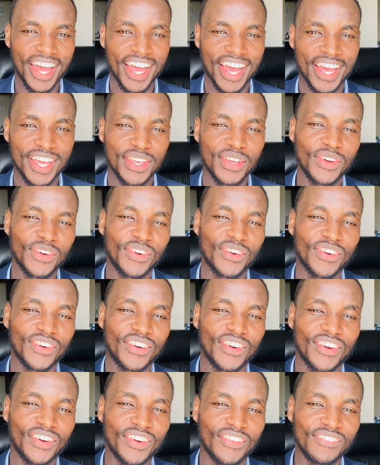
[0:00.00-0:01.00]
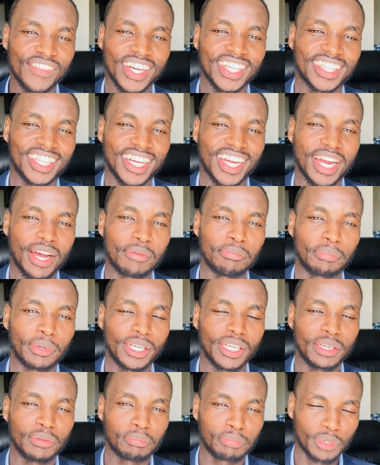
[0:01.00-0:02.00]
you make the
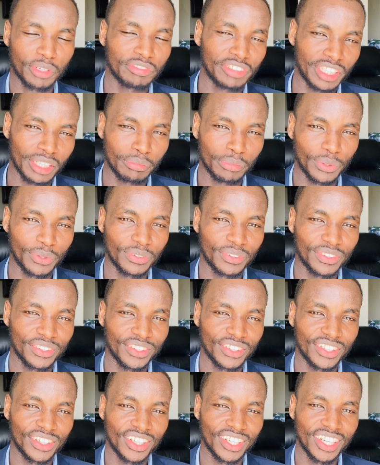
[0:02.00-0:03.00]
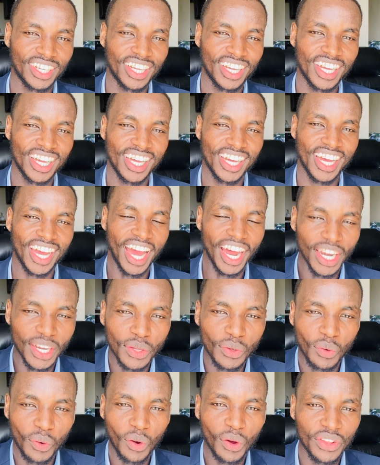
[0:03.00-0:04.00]
company profitable and
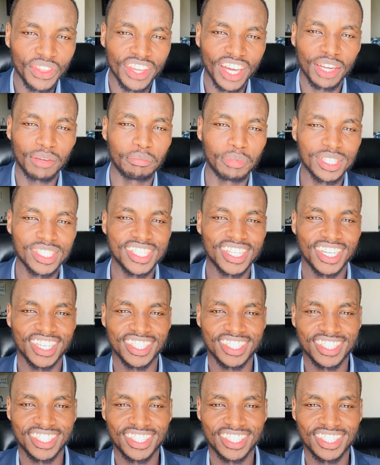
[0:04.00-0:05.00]
you own that business.